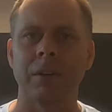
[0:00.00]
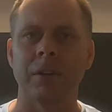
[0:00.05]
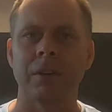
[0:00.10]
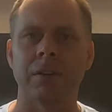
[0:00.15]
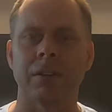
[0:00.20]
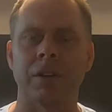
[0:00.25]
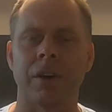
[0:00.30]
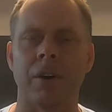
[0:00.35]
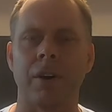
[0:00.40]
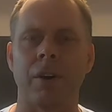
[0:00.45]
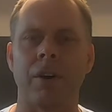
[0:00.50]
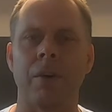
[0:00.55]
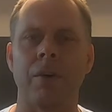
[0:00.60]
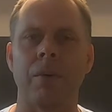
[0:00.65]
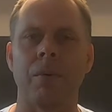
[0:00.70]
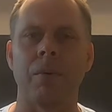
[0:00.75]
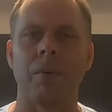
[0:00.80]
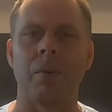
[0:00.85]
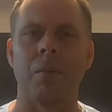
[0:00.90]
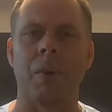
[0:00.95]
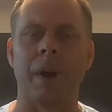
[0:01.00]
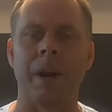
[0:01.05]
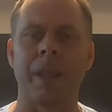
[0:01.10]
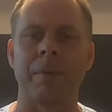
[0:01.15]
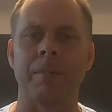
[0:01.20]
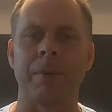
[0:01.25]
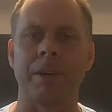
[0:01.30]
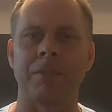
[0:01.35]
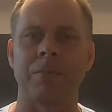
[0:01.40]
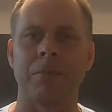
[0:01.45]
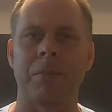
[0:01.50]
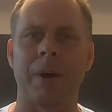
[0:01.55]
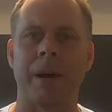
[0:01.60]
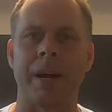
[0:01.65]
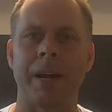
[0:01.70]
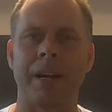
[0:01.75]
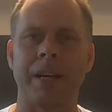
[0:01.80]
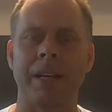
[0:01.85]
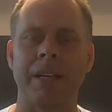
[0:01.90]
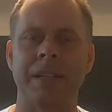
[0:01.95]
So one of the best
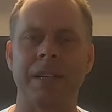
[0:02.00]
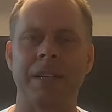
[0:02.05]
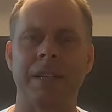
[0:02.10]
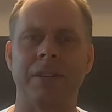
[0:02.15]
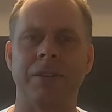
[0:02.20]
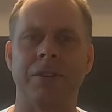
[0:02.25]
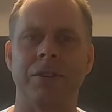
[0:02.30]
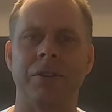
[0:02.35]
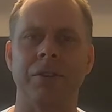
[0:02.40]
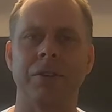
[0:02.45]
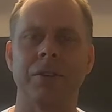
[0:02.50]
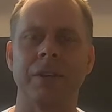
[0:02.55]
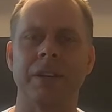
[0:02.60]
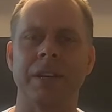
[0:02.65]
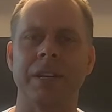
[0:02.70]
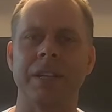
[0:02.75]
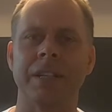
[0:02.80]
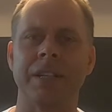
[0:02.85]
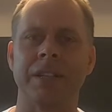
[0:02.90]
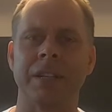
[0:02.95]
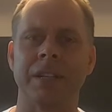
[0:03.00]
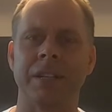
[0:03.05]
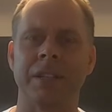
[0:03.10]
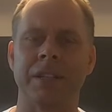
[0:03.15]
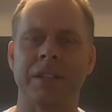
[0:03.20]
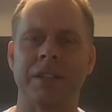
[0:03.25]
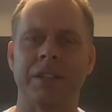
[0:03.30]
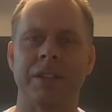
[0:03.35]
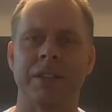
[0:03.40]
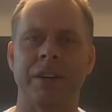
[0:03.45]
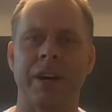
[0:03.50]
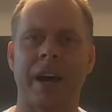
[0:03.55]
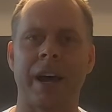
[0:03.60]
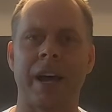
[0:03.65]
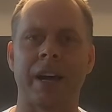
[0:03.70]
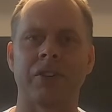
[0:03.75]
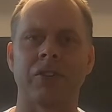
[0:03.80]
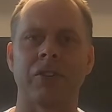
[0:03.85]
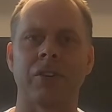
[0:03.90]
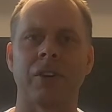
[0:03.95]
ways to do this is to
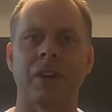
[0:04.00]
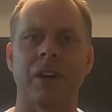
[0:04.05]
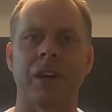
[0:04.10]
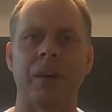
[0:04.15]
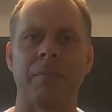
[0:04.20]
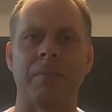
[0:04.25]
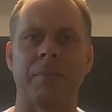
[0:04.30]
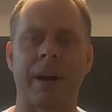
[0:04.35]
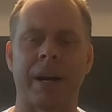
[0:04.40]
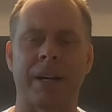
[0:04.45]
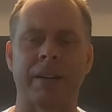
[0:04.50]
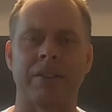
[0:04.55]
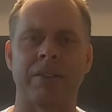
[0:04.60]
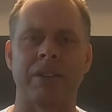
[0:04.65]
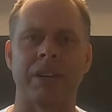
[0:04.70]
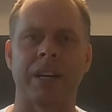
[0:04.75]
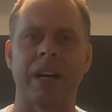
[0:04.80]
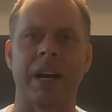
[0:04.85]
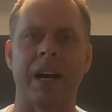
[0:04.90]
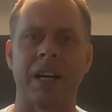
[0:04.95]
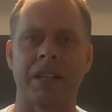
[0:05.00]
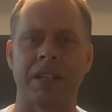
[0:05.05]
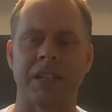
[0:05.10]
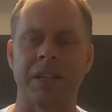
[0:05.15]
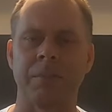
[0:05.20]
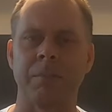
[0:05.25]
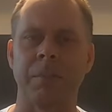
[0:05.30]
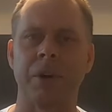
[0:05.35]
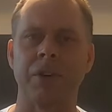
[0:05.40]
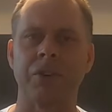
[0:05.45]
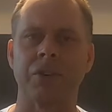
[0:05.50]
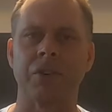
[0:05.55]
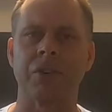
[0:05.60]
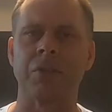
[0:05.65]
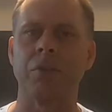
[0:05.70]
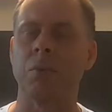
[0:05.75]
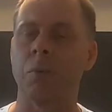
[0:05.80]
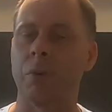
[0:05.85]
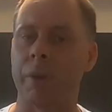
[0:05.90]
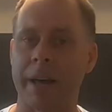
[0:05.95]
actually practice the casting
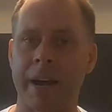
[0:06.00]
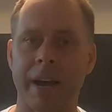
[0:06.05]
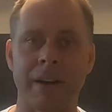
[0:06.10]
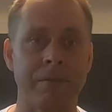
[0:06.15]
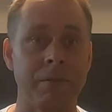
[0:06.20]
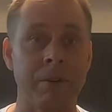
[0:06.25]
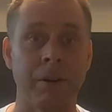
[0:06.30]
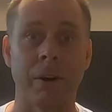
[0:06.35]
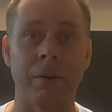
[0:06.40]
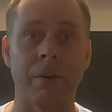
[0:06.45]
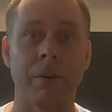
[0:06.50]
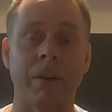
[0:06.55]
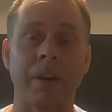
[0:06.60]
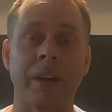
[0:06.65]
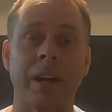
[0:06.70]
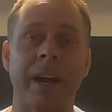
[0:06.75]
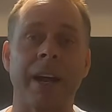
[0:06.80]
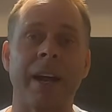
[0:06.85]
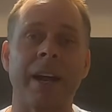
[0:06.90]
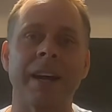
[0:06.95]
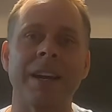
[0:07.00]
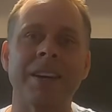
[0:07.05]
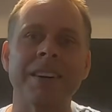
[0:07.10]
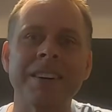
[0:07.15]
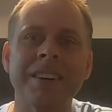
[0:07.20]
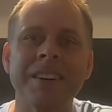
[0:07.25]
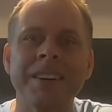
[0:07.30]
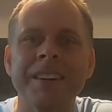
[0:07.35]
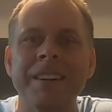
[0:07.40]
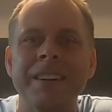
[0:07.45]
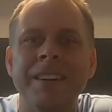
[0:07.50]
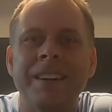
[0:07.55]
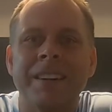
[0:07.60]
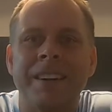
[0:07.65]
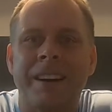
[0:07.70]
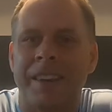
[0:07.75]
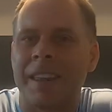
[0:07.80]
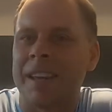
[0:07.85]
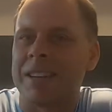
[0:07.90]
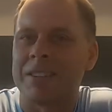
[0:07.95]
motion without a fly rod in your hand.
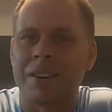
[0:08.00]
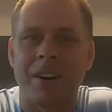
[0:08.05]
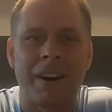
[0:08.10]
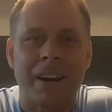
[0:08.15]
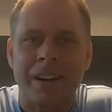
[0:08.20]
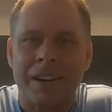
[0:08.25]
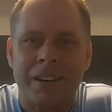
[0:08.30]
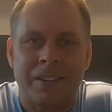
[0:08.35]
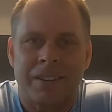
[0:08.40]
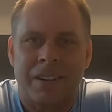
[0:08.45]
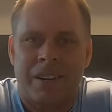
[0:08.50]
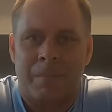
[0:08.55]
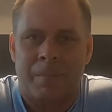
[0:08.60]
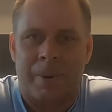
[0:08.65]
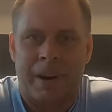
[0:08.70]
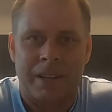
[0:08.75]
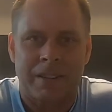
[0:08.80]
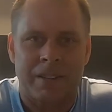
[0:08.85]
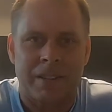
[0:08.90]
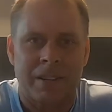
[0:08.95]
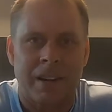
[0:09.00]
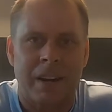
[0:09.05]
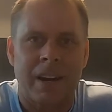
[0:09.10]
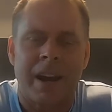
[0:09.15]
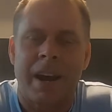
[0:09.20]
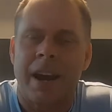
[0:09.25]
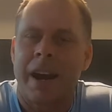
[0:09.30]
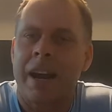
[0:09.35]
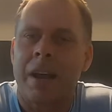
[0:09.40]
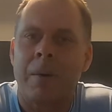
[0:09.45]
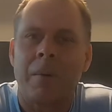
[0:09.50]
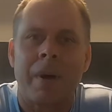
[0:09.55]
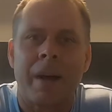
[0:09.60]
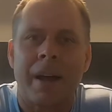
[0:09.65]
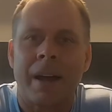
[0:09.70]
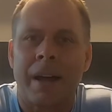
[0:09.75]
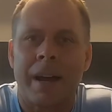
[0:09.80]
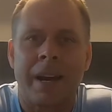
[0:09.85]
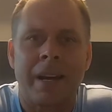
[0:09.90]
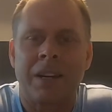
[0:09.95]
And that's great because you can practice it
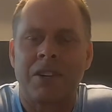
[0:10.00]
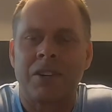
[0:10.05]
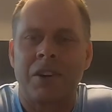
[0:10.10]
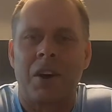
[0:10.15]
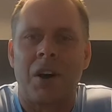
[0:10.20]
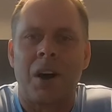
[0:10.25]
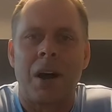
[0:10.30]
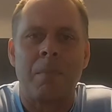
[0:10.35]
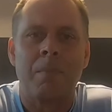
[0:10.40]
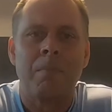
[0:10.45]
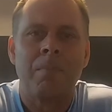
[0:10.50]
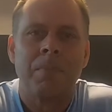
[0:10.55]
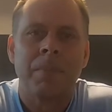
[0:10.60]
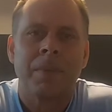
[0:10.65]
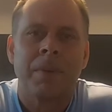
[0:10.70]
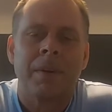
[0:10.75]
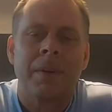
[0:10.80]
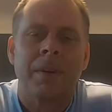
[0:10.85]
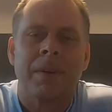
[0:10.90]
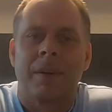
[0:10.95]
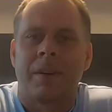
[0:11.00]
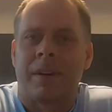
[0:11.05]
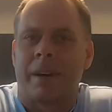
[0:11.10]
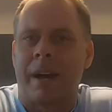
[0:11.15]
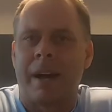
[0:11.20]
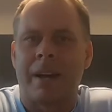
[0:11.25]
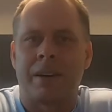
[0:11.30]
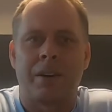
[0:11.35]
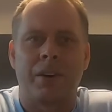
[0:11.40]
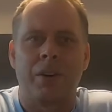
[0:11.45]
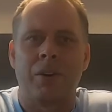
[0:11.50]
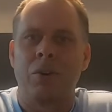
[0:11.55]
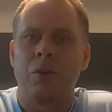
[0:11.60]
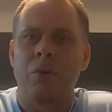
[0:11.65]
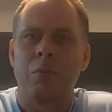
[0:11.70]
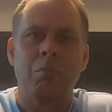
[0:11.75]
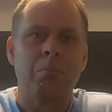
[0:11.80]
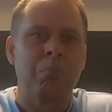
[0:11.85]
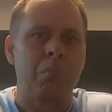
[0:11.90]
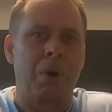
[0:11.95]
anywhere, anytime, at
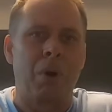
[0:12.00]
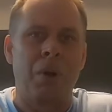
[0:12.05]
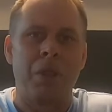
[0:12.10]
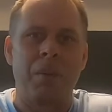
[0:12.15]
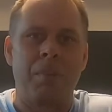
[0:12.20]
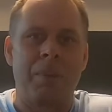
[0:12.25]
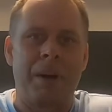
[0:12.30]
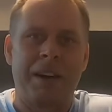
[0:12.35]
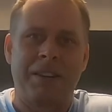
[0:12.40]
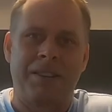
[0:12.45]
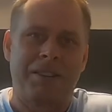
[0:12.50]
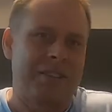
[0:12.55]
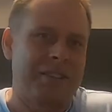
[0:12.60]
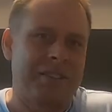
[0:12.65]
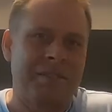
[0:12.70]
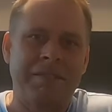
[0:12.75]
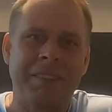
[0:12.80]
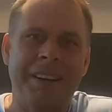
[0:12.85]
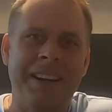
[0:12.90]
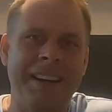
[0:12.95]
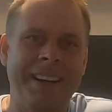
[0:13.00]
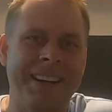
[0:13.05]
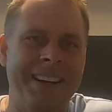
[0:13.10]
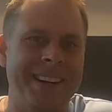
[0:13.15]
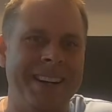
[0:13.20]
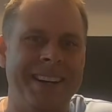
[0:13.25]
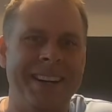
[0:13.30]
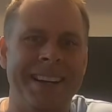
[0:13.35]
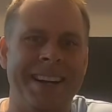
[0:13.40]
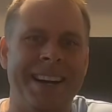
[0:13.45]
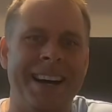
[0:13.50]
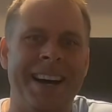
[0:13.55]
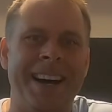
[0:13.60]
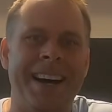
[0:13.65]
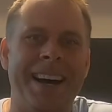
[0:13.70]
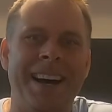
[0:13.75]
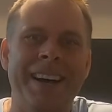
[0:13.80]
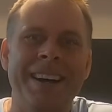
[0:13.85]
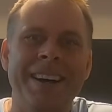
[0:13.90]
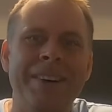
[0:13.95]
home, on the bus, in the
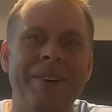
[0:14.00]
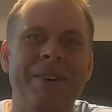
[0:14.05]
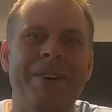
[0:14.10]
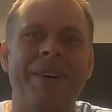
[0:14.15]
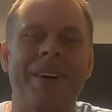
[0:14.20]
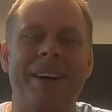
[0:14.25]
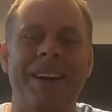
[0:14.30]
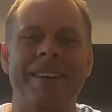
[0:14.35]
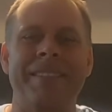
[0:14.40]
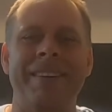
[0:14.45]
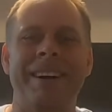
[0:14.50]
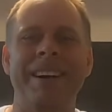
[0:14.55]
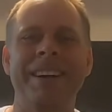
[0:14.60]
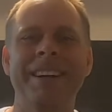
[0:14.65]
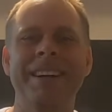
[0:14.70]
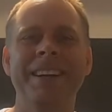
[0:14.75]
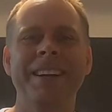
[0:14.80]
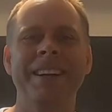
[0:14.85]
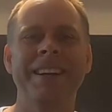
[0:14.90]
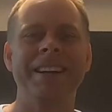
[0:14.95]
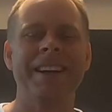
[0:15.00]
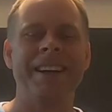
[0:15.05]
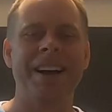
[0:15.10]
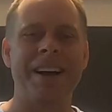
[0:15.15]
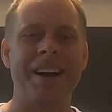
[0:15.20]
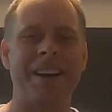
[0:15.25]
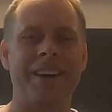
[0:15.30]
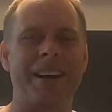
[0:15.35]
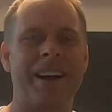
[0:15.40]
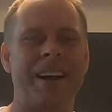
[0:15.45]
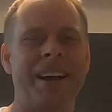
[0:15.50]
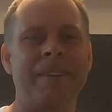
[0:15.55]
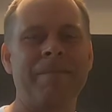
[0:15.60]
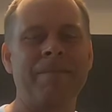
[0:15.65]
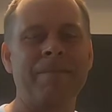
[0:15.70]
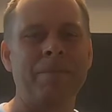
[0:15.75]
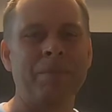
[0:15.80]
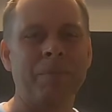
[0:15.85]
car, whatever. Okay,